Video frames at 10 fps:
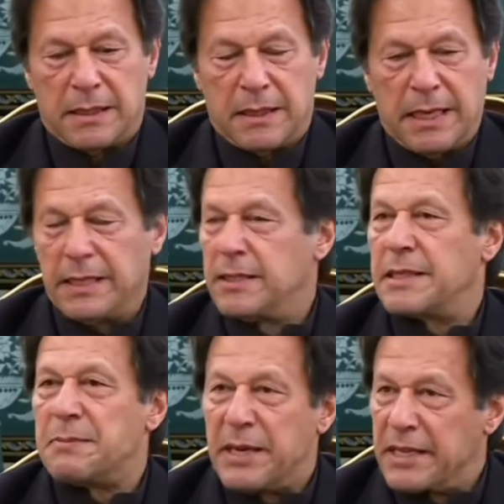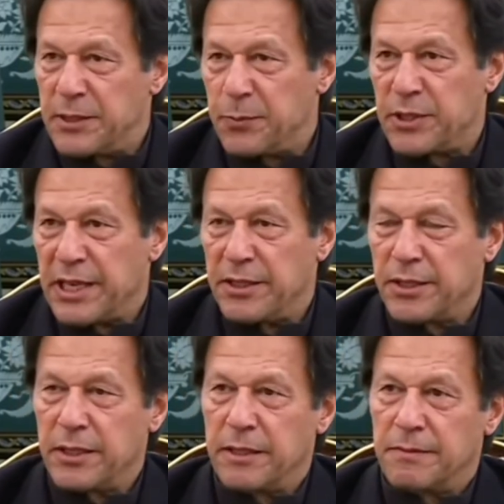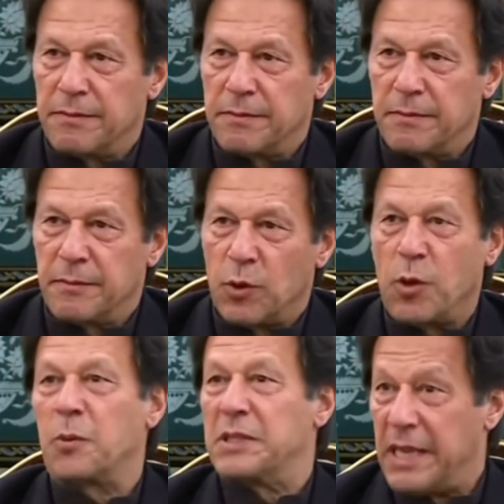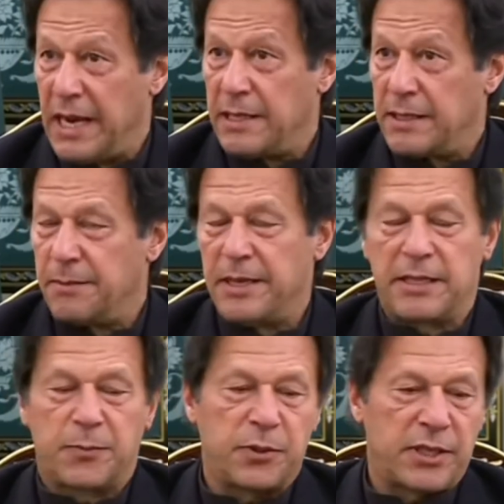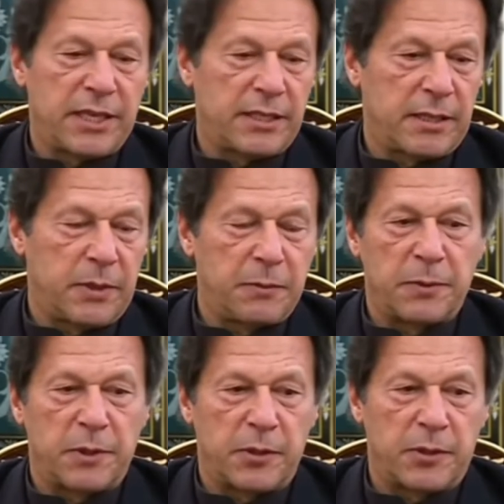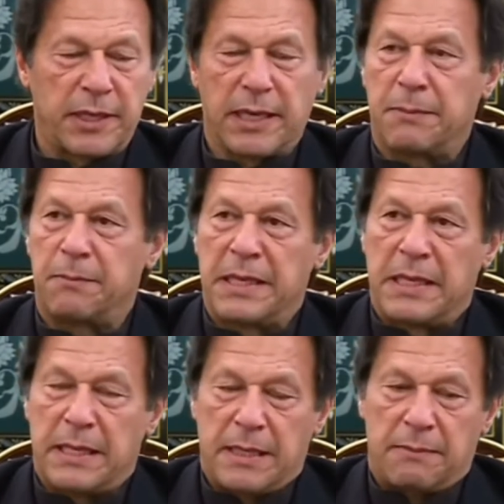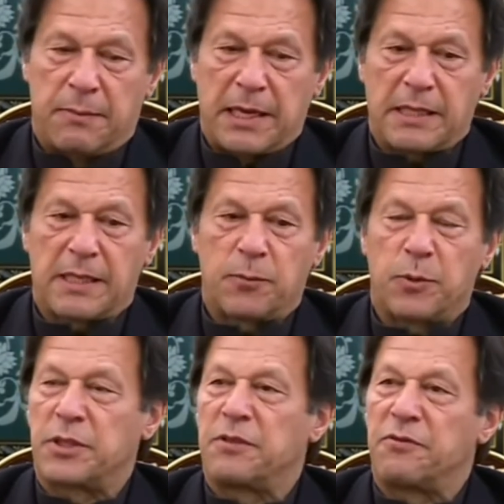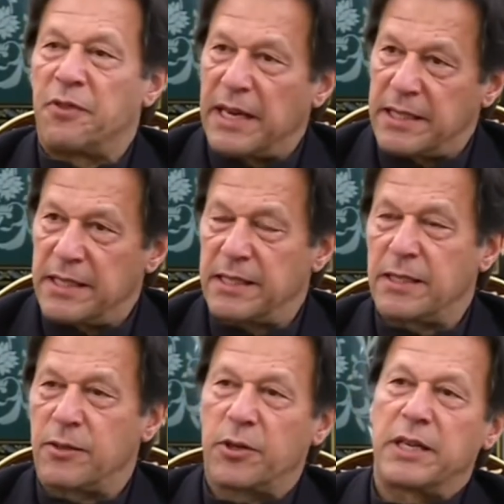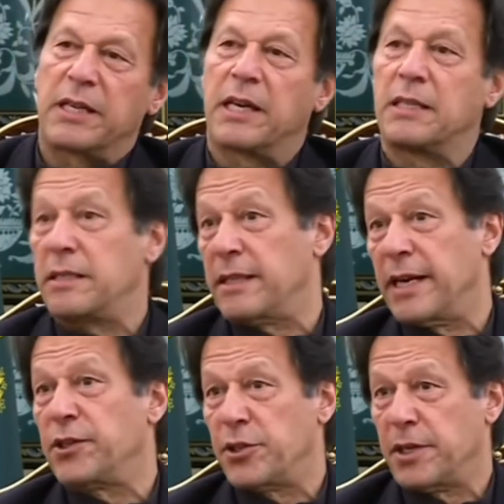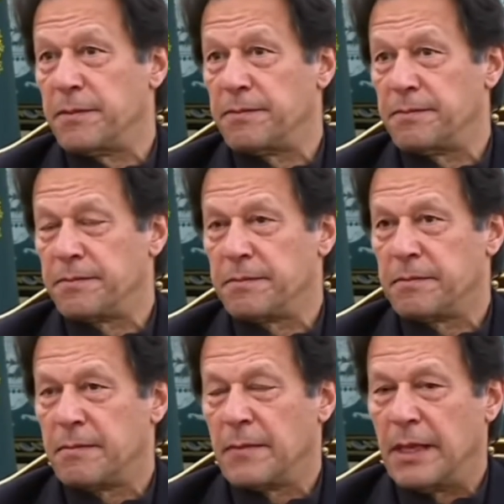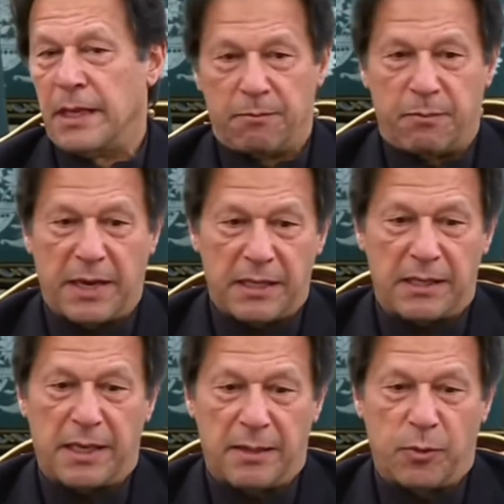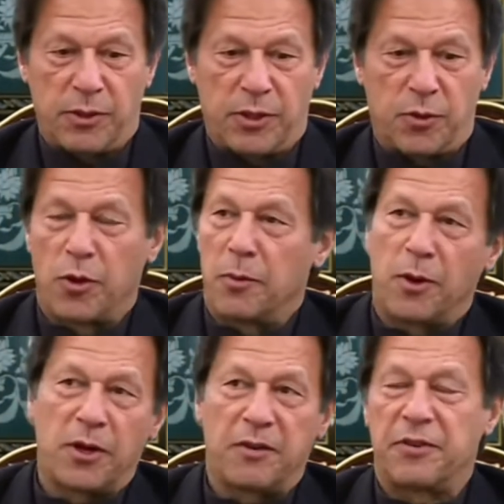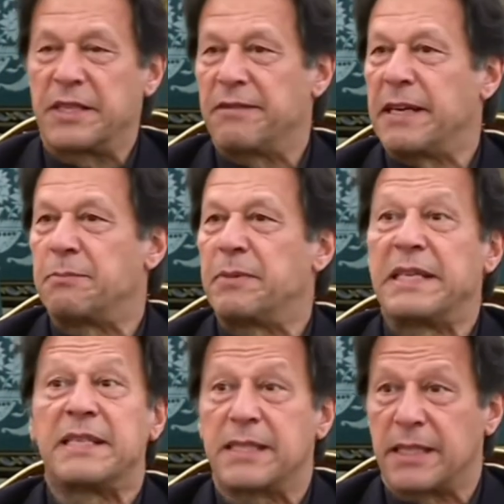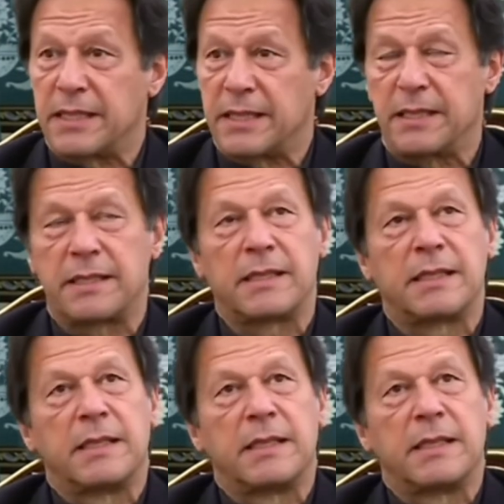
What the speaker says: has tremendous potential, always had tremendous potential. When we were growing up, Pakistan was the fastest growing country in Asia. Pakistan was a role model for development in the 60s.